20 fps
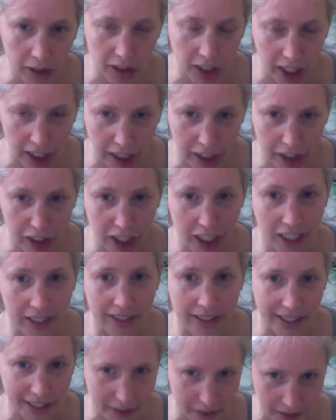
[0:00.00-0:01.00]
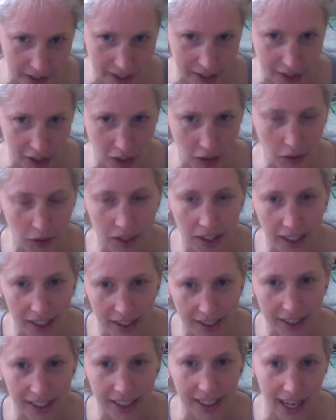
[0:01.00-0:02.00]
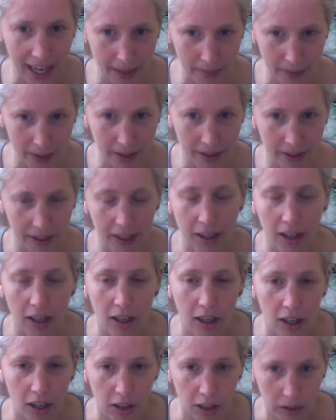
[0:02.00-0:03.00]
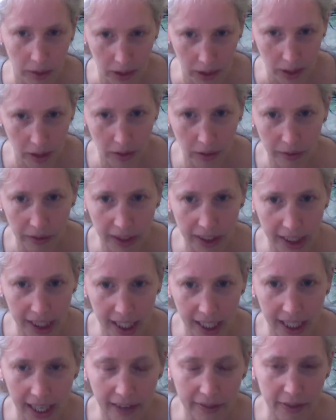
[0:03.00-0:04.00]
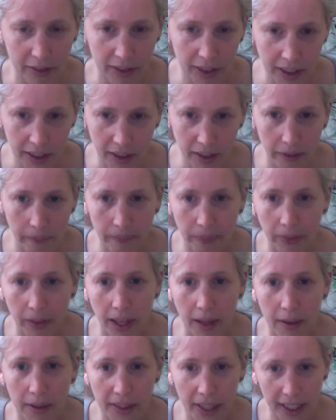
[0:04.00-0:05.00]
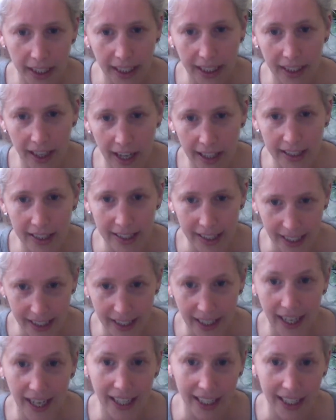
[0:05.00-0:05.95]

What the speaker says: to change his dinner ratio since he had been going low every day after dinner. But then he got sick